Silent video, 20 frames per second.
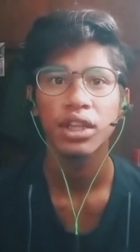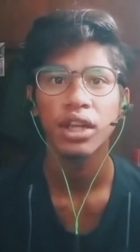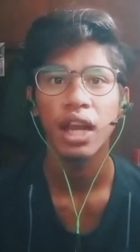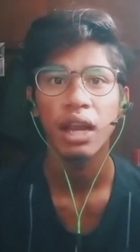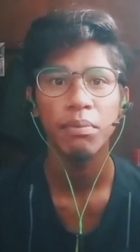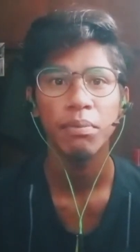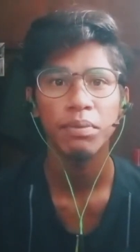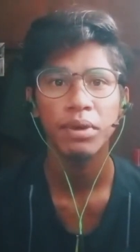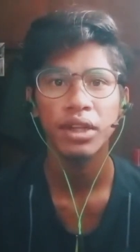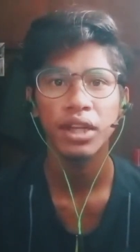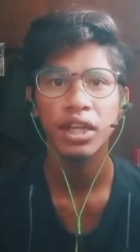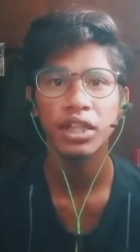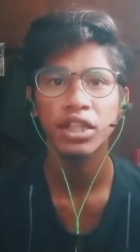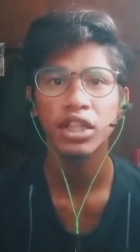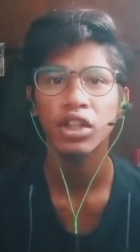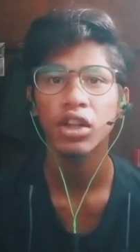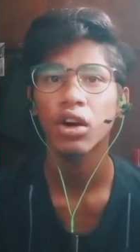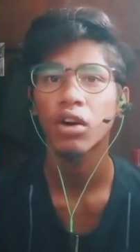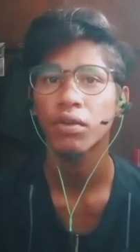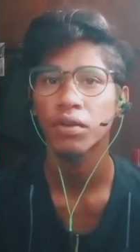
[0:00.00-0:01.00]
application
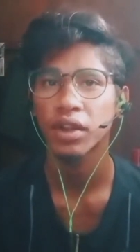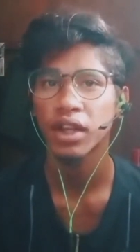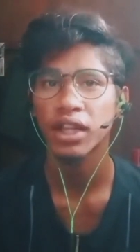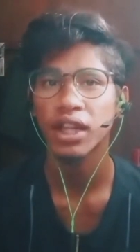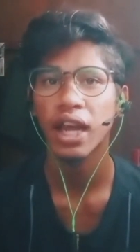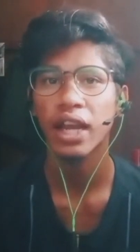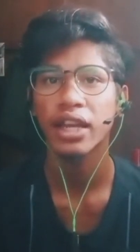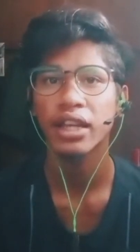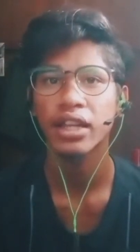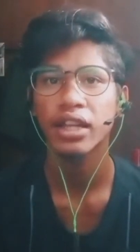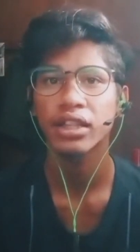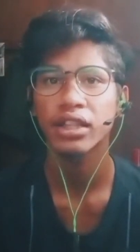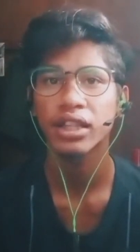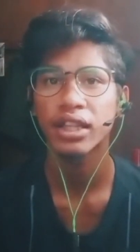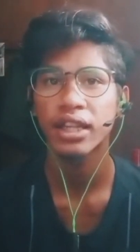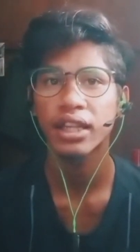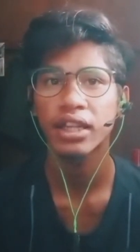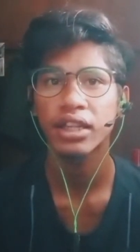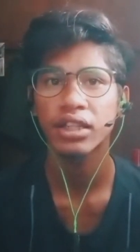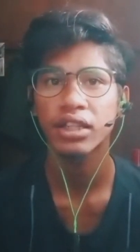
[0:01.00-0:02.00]
of non-ionizing
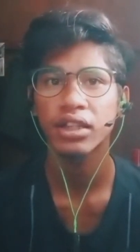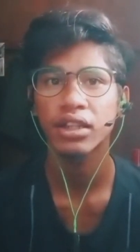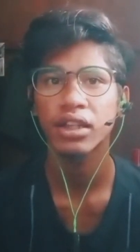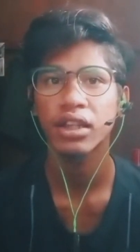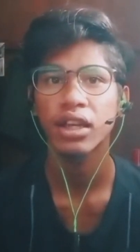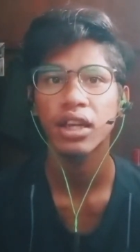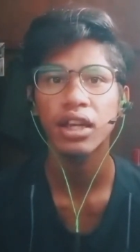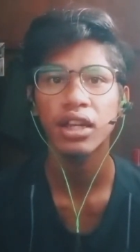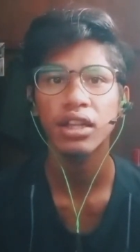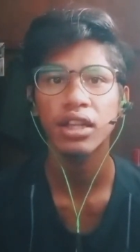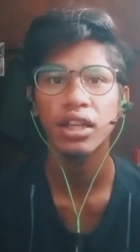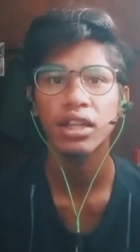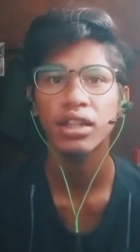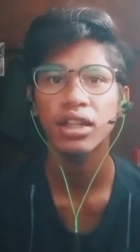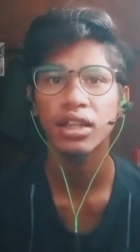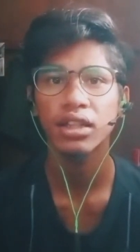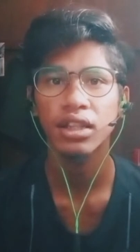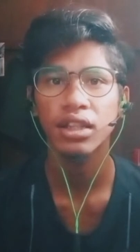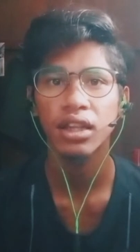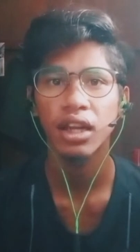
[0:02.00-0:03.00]
radiation in
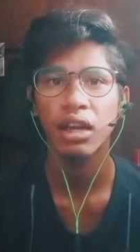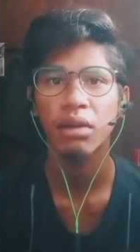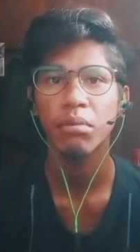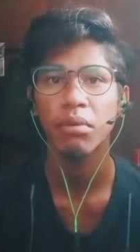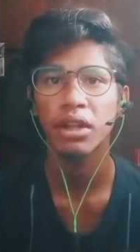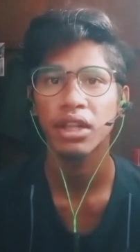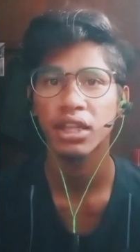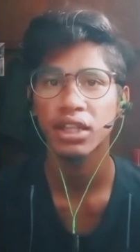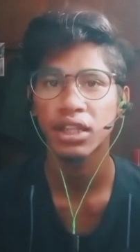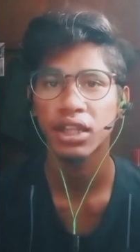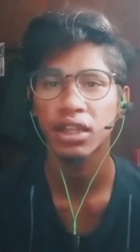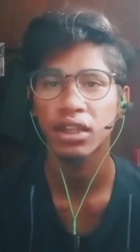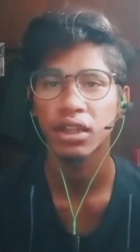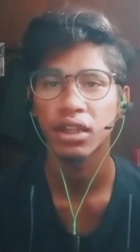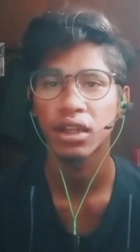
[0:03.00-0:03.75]
industry and medicine.